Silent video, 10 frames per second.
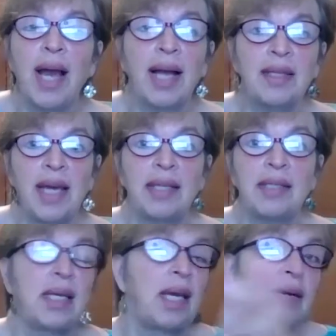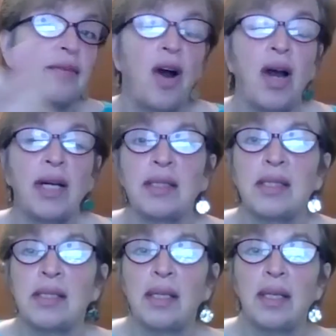you had the ace king of
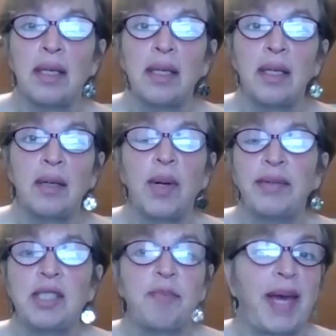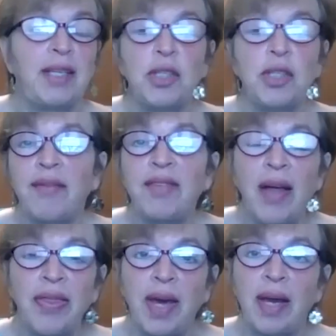hearts, where in spades you have
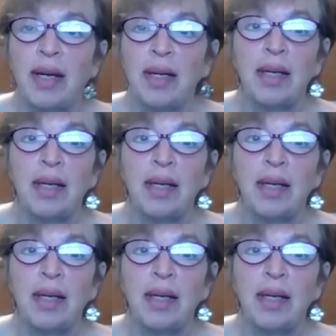nothing.